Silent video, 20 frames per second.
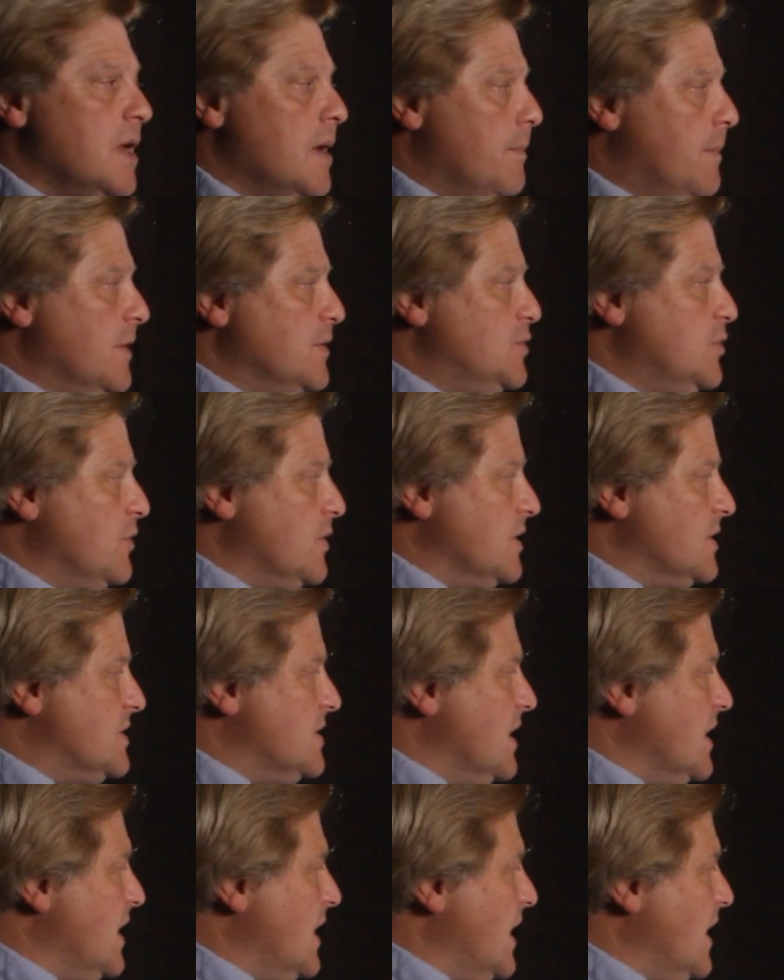but you can
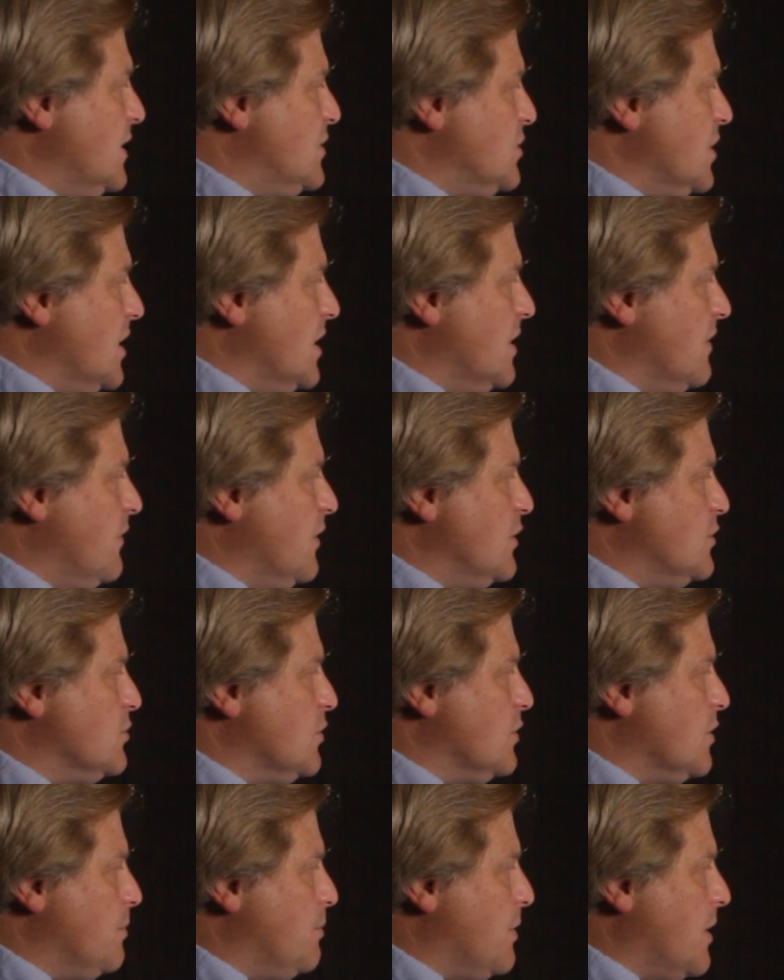see each
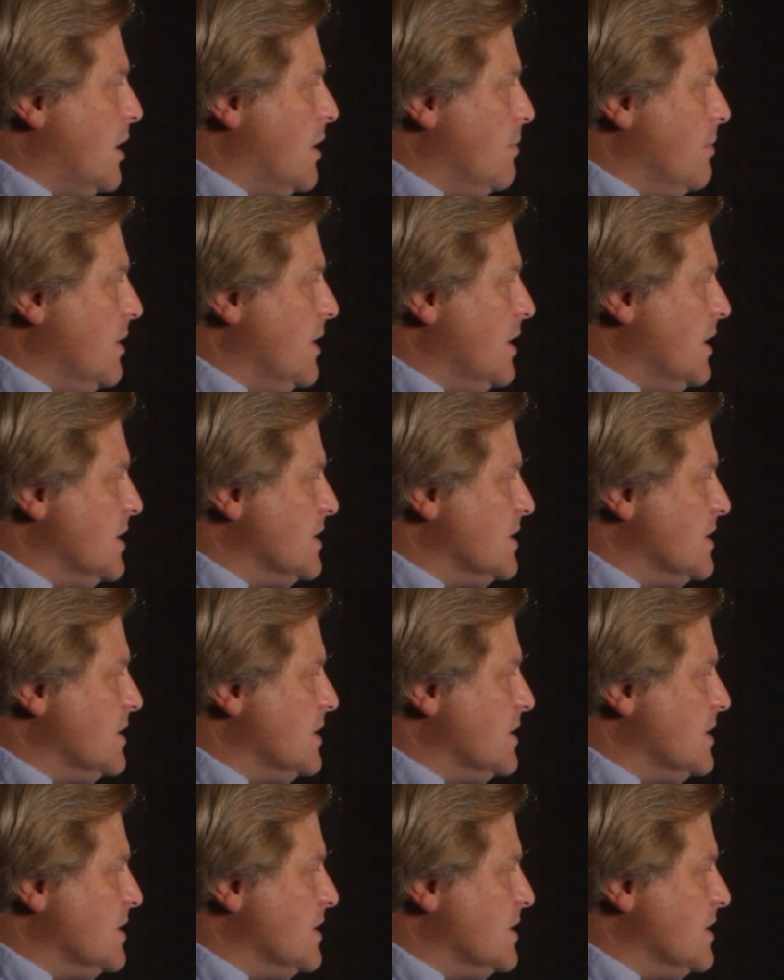individual department,